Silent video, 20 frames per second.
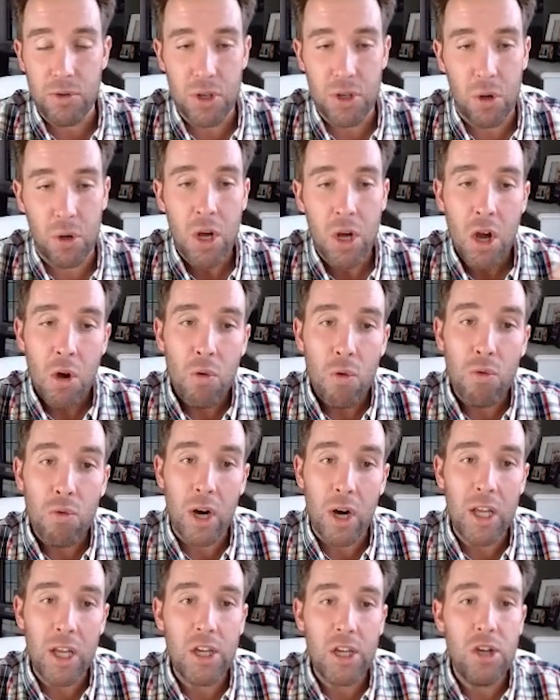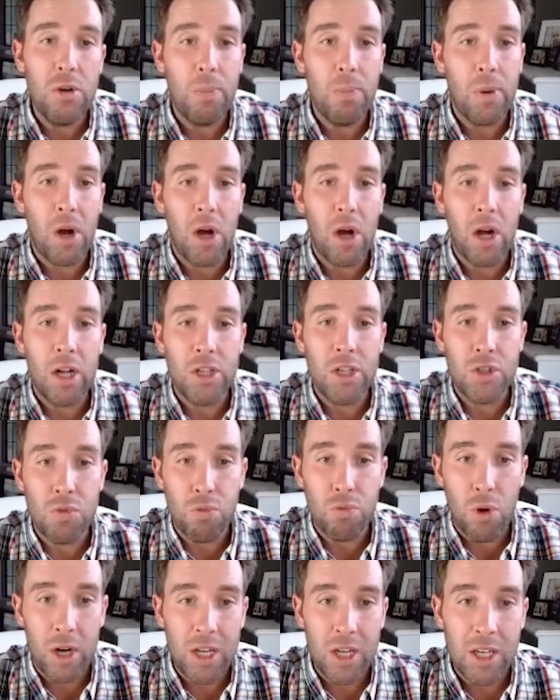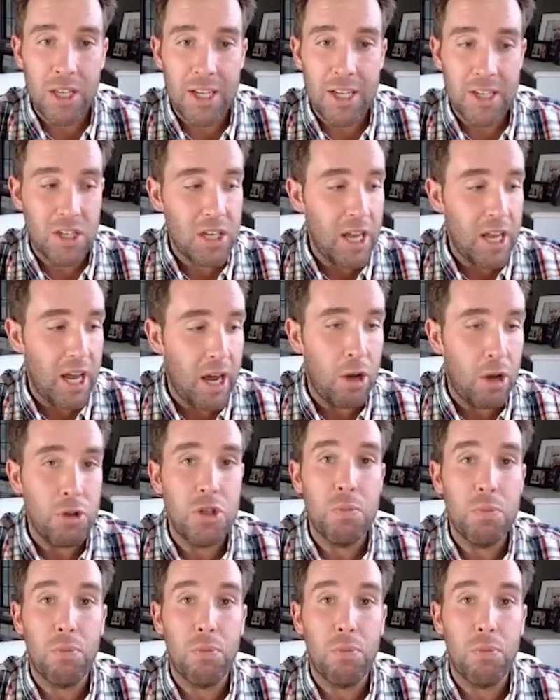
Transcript: So running coupons, running discounts,